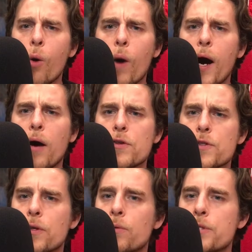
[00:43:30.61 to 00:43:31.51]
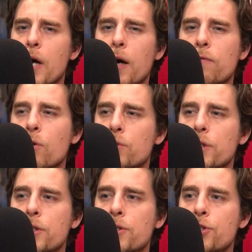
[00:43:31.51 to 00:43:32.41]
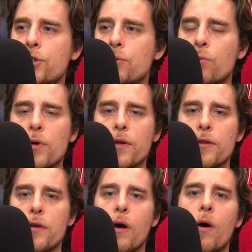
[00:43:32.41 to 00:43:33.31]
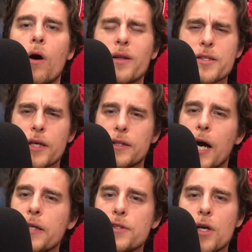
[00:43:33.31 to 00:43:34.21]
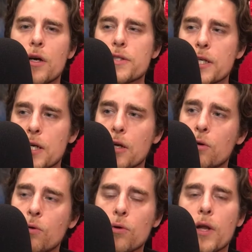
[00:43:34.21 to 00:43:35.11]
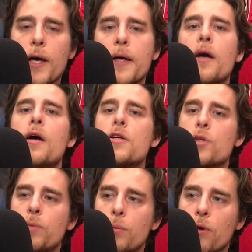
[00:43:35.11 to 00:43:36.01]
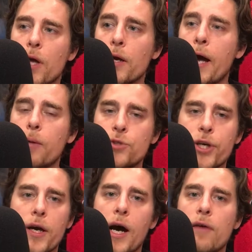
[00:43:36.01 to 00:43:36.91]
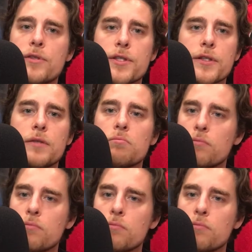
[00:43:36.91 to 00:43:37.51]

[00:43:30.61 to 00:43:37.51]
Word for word: wow, so there was high voltage with you know all these like '90s cards. That's kind of cool. Like, so people are like MJ, obviously,